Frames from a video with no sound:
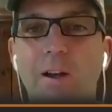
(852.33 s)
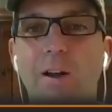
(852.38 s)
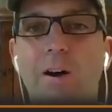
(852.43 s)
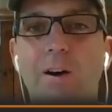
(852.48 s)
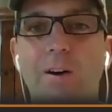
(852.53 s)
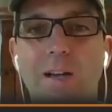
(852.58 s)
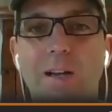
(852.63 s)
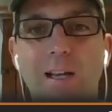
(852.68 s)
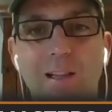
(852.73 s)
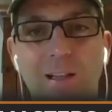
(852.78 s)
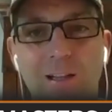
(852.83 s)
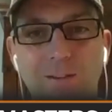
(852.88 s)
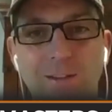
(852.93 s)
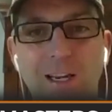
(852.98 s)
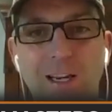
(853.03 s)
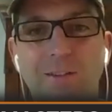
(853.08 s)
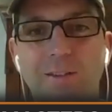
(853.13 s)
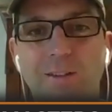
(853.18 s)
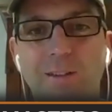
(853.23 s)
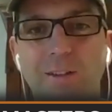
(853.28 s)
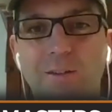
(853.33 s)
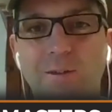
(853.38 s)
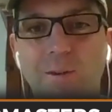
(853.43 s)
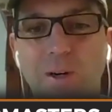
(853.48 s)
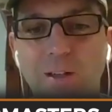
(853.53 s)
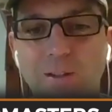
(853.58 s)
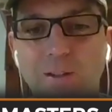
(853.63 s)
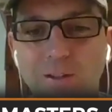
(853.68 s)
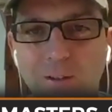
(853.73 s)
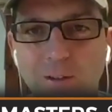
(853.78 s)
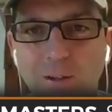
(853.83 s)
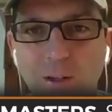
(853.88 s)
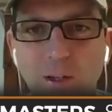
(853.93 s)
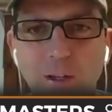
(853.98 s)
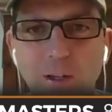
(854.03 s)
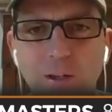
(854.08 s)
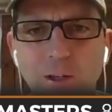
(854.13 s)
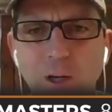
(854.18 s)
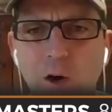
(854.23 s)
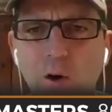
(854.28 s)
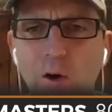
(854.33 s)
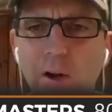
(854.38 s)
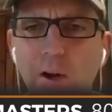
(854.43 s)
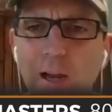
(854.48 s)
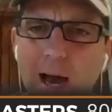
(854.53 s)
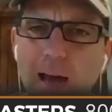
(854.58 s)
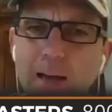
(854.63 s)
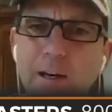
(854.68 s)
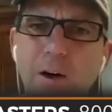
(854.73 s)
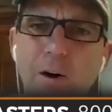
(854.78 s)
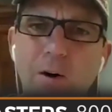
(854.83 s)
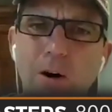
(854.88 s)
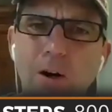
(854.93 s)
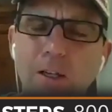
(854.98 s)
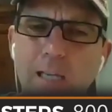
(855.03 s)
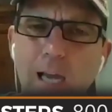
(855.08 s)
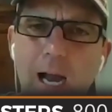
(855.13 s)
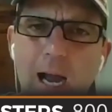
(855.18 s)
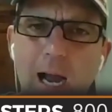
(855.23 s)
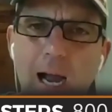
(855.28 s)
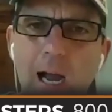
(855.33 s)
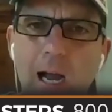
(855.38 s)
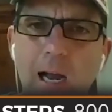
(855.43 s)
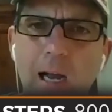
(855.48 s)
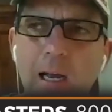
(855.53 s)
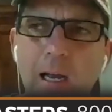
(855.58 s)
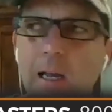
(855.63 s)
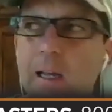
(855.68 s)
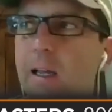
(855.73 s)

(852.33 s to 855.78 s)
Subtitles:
Okay, let's answer this question. Nolan, I know a guy,